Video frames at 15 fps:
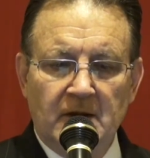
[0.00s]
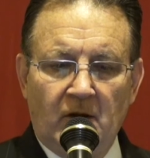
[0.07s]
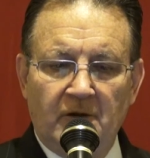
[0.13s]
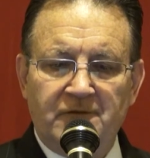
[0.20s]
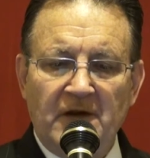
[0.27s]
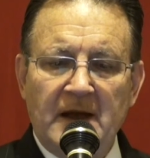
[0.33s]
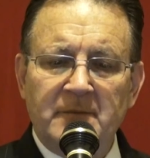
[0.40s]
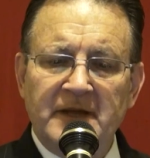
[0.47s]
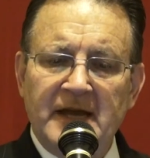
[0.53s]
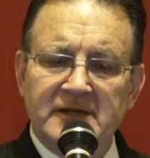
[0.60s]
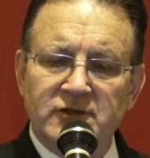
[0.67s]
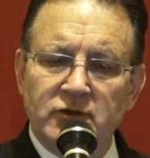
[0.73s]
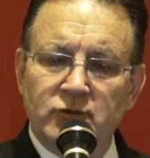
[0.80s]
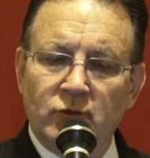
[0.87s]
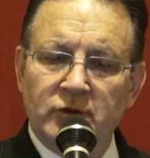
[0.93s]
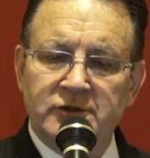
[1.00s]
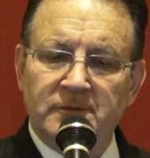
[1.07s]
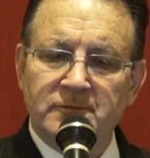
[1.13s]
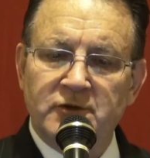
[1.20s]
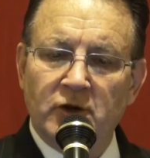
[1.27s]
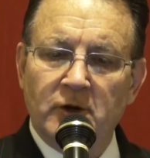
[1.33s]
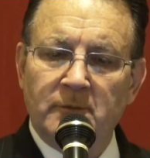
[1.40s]
Our family has endured
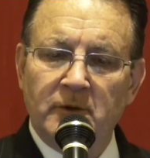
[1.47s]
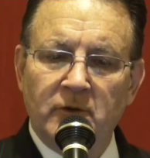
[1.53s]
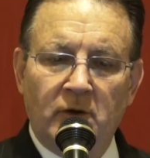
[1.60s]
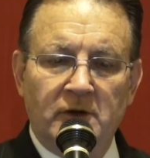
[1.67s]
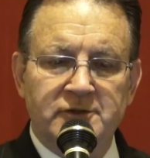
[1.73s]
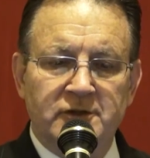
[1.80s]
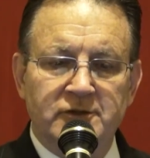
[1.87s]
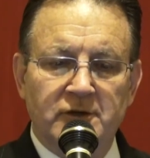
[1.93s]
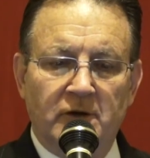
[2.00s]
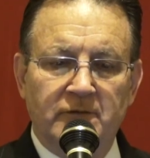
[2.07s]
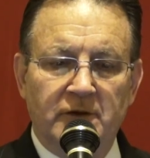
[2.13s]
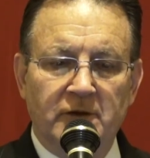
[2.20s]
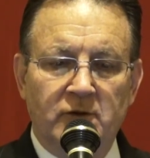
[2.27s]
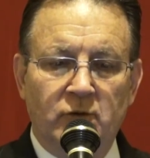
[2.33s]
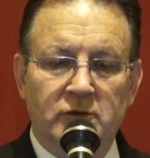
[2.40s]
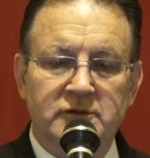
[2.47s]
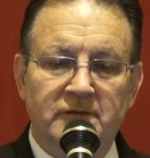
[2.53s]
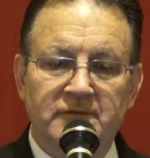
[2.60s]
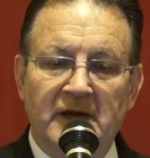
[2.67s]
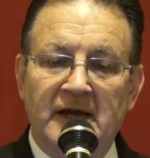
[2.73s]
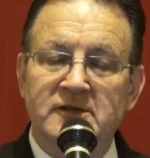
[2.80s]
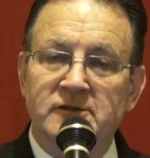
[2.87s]
some terrible losses over the course
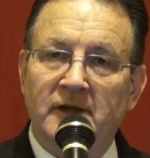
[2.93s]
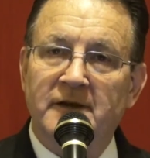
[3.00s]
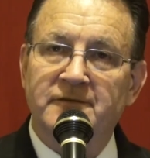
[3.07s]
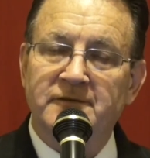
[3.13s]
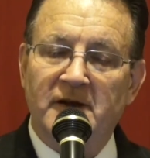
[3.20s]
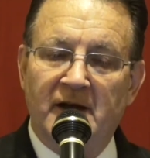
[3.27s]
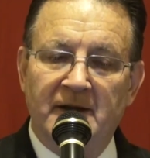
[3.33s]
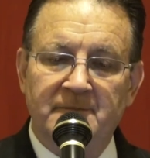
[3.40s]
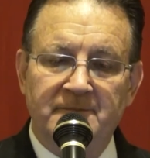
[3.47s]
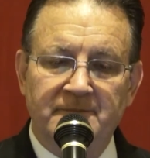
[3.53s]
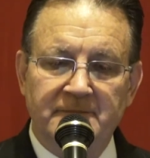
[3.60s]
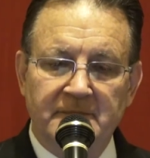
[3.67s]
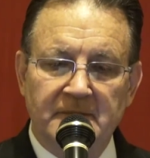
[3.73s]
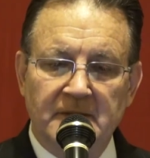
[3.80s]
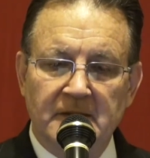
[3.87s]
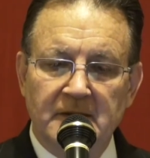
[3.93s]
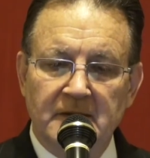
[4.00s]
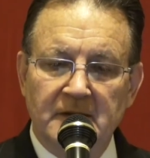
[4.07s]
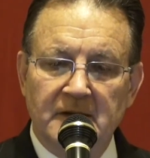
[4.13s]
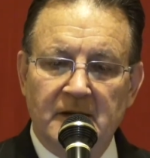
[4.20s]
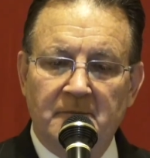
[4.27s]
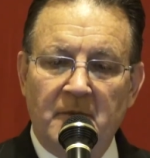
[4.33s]
of Dad's lifetime.
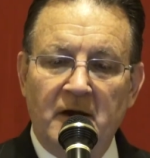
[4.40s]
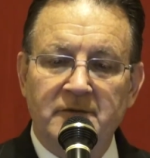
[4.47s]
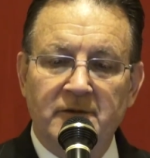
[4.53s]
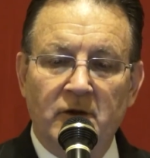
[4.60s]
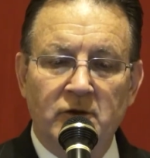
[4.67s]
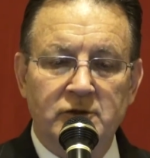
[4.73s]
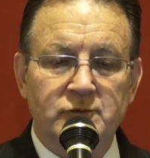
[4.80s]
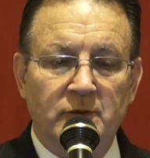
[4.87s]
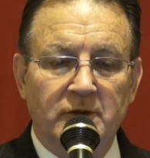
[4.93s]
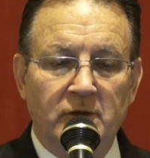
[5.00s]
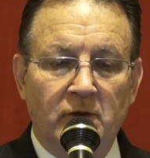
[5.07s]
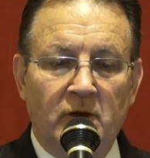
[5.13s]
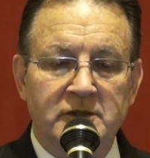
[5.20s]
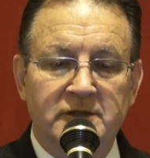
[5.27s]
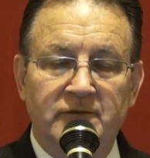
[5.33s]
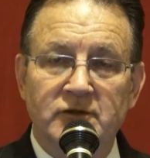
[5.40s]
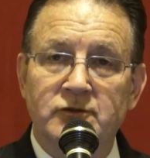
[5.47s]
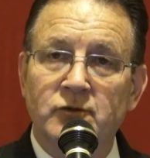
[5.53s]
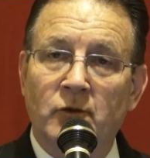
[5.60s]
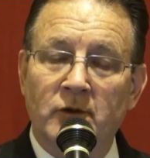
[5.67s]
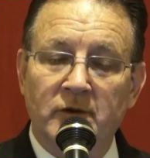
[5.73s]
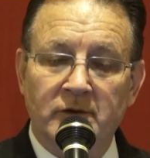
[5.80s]
Among those were the loss of his
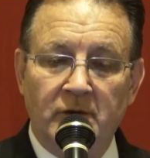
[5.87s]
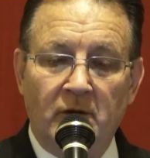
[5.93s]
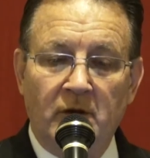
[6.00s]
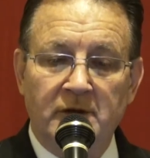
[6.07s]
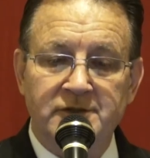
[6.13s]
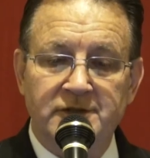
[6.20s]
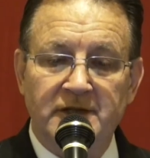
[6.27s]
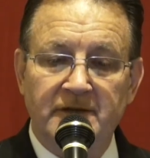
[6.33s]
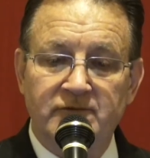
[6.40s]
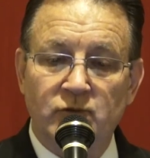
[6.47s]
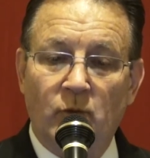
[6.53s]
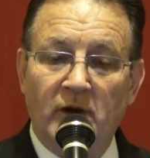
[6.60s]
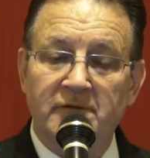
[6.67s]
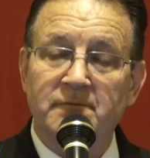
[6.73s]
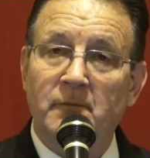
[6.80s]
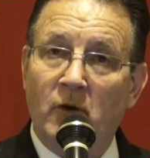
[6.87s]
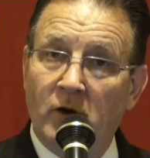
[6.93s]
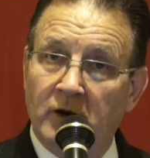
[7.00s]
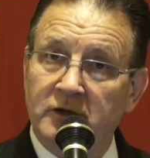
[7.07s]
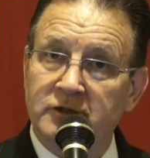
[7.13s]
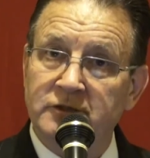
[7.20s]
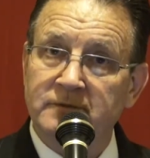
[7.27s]
daughter-in-law, Steve's wife,
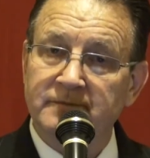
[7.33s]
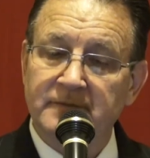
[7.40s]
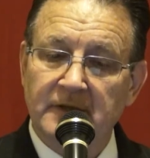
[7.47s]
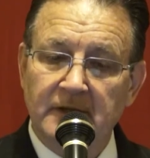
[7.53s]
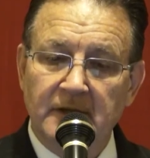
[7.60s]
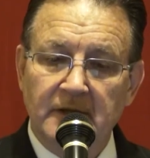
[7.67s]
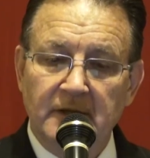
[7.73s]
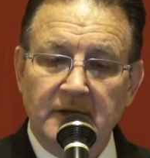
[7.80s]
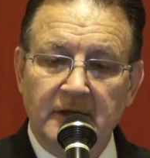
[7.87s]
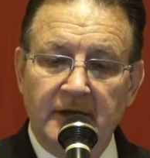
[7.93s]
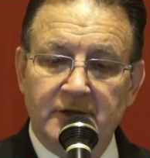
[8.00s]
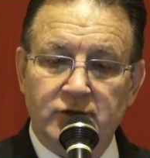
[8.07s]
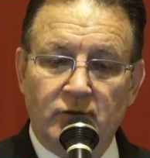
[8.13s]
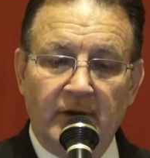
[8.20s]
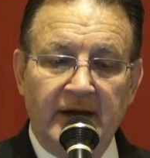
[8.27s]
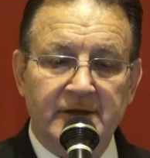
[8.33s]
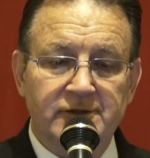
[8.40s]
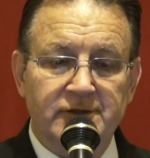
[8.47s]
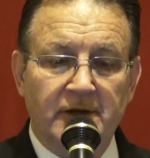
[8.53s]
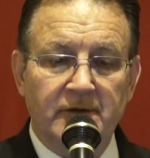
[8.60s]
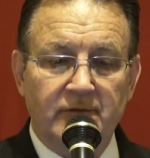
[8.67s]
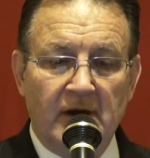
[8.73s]
Marge, his
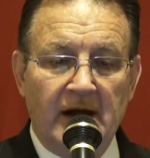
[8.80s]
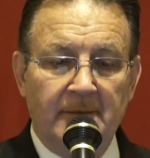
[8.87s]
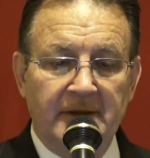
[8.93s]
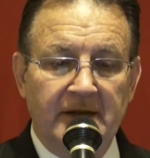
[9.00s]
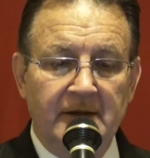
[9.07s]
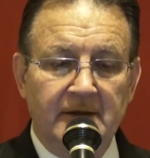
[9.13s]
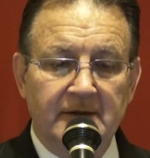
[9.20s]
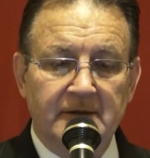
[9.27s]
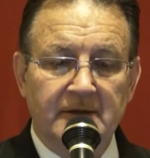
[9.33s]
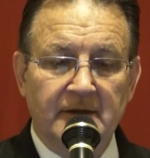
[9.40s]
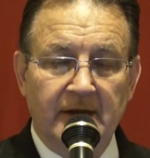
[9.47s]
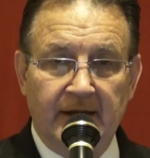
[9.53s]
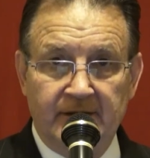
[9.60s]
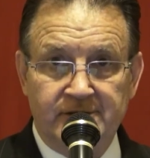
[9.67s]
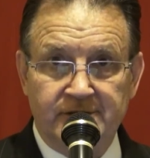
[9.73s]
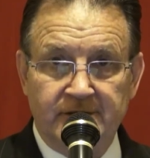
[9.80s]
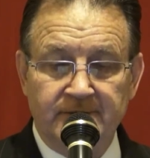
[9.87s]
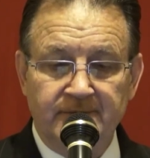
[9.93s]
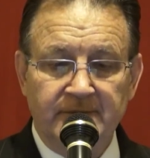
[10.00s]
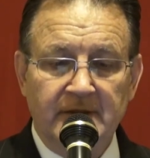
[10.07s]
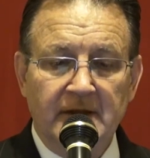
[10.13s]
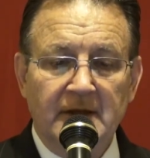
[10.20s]
grandson, Robbie
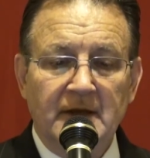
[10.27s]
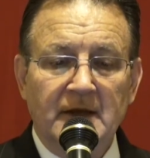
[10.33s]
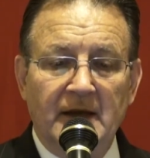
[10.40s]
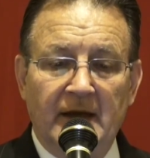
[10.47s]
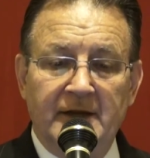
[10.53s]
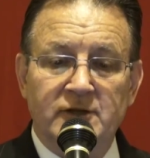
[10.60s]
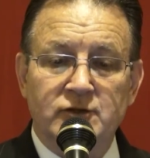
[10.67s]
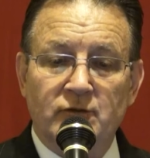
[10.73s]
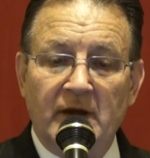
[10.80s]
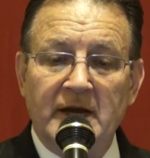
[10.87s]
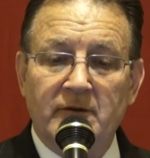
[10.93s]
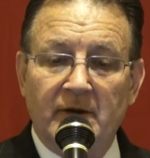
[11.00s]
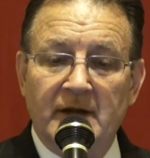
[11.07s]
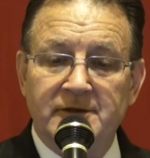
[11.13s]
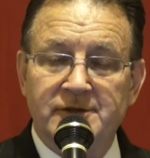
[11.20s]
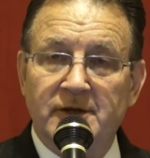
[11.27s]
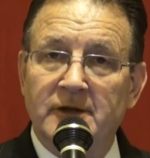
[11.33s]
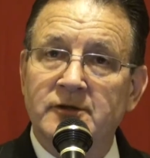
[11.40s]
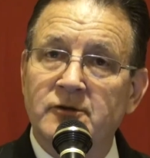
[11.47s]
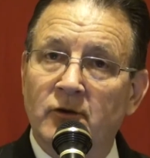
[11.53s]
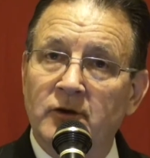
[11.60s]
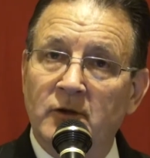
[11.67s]
Hansen, and his
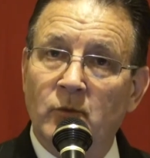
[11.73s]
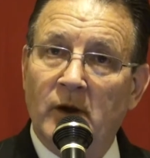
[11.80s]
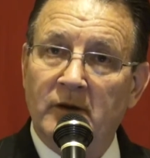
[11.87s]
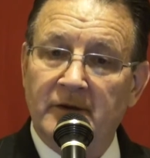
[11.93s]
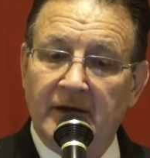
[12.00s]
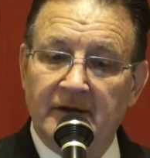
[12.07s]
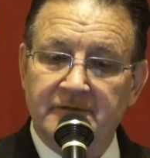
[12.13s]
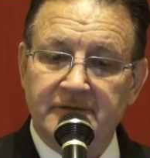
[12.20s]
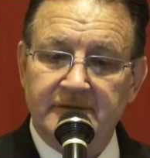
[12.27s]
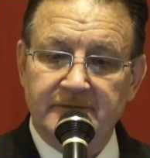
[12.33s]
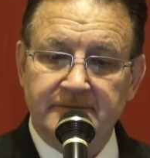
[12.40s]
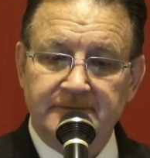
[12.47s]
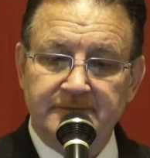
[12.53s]
great-grandson, Tony Welhaf.